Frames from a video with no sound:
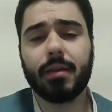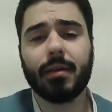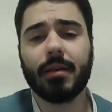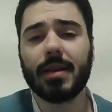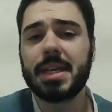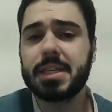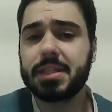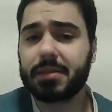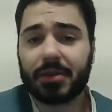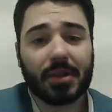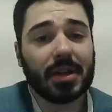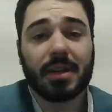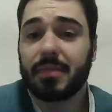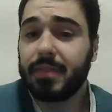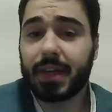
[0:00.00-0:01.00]
he's good
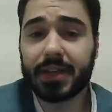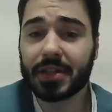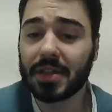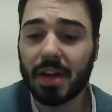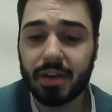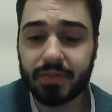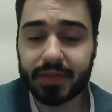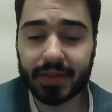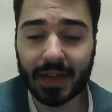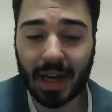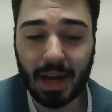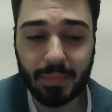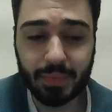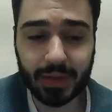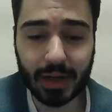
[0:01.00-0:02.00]
at faceoffs.
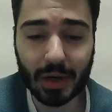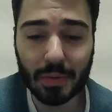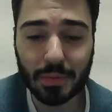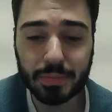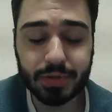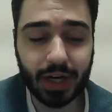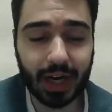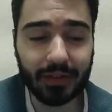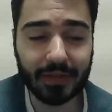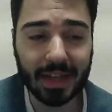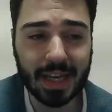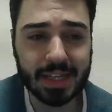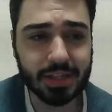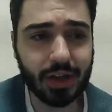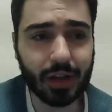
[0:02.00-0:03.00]
Scheifele
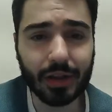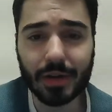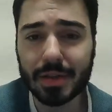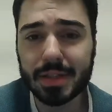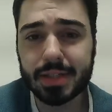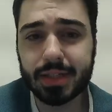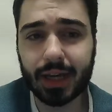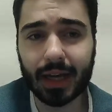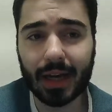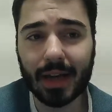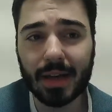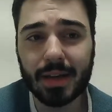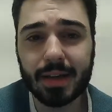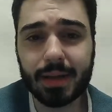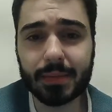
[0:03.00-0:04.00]
has not looked
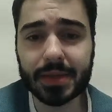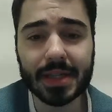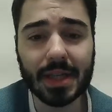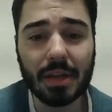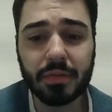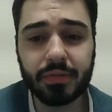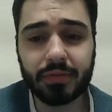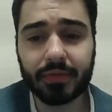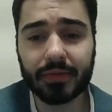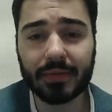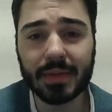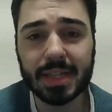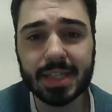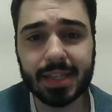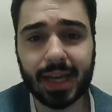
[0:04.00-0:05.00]
himself
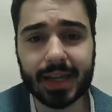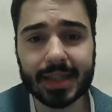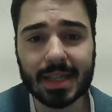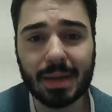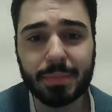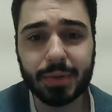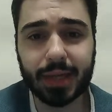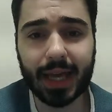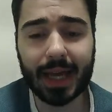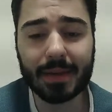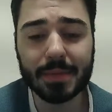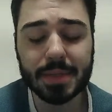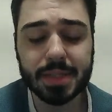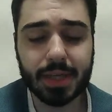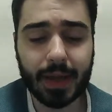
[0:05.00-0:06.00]
these last couple
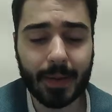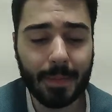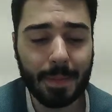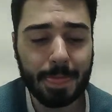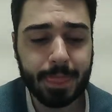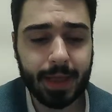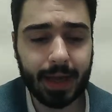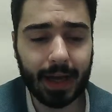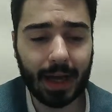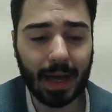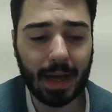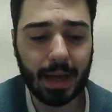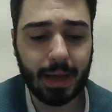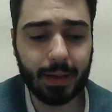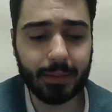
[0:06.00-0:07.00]
games.
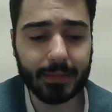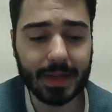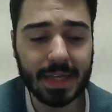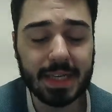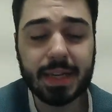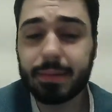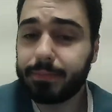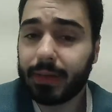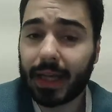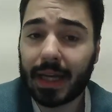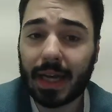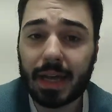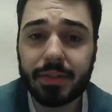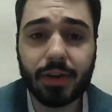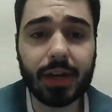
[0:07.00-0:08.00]
He did play.
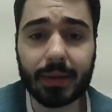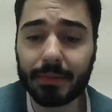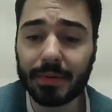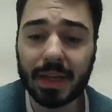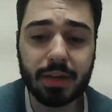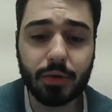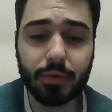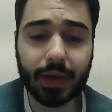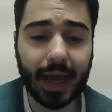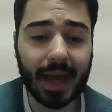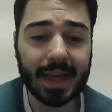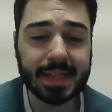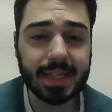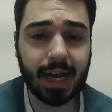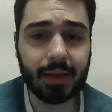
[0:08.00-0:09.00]
I thought he played okay
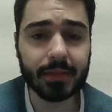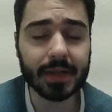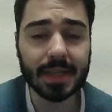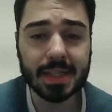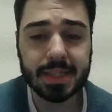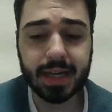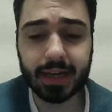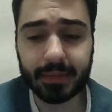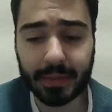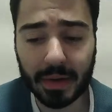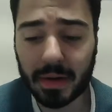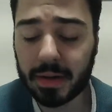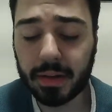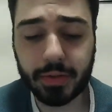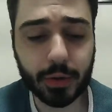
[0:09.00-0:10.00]
at times in the second
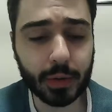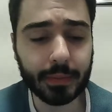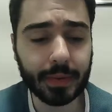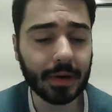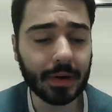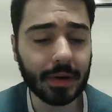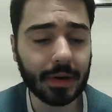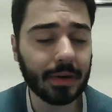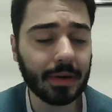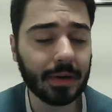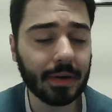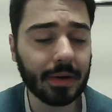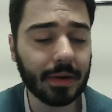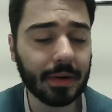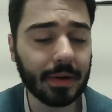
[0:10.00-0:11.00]
period and third period
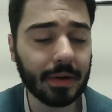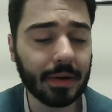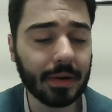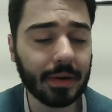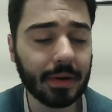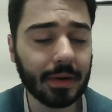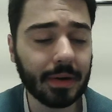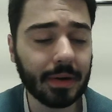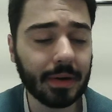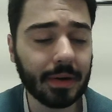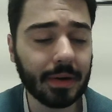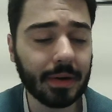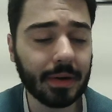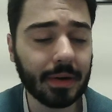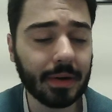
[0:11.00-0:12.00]
tonight, but
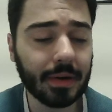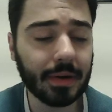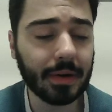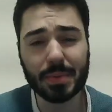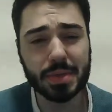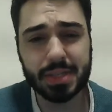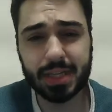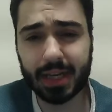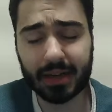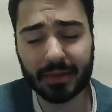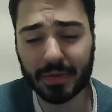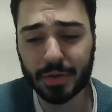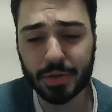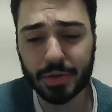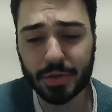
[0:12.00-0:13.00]
Scheifele's not 100%
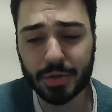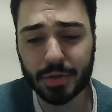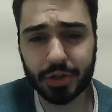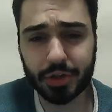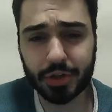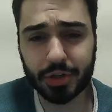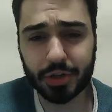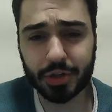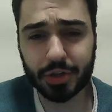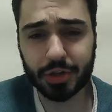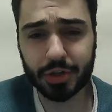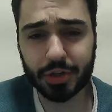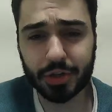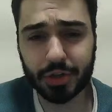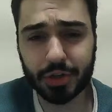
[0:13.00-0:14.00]
for sure.
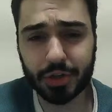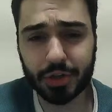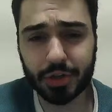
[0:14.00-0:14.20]
That's why